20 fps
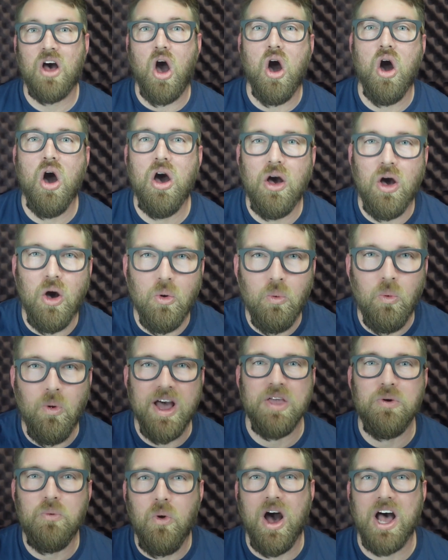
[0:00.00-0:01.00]
A
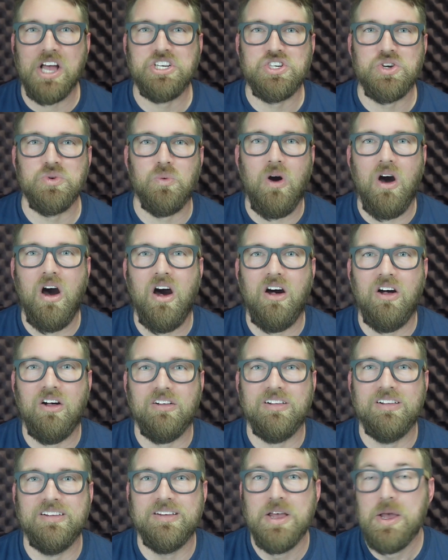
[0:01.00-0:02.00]
whitewashed
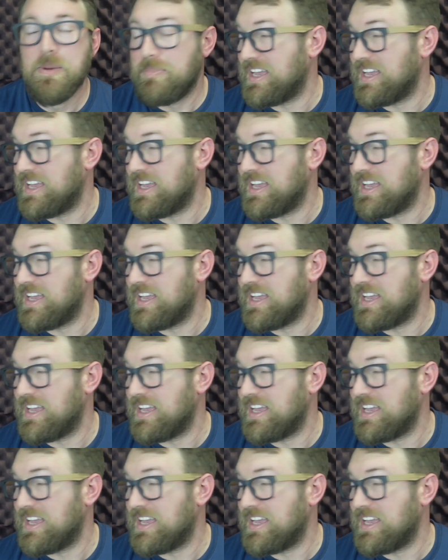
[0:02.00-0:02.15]
wall,"